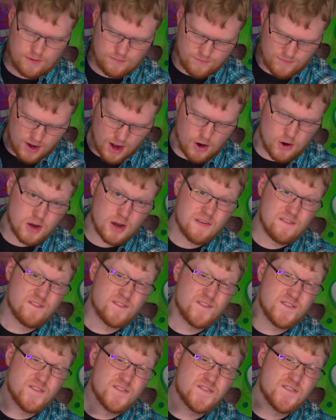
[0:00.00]
very,
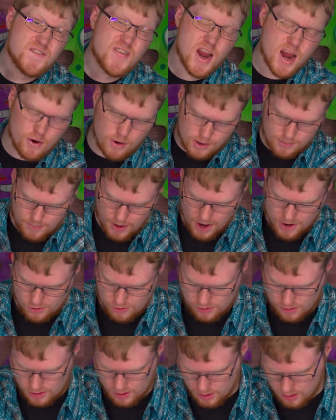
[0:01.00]
very
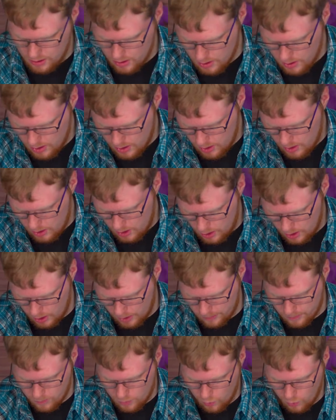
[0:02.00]
minorly
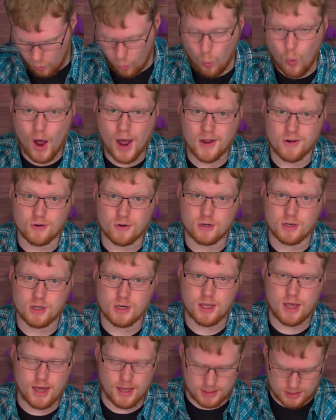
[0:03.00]
wider.
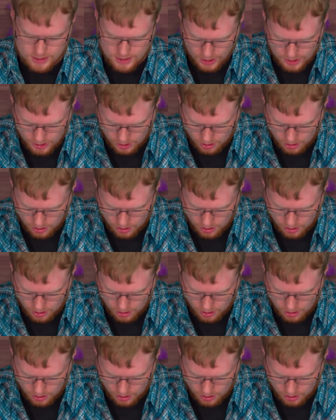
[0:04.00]
And it's not a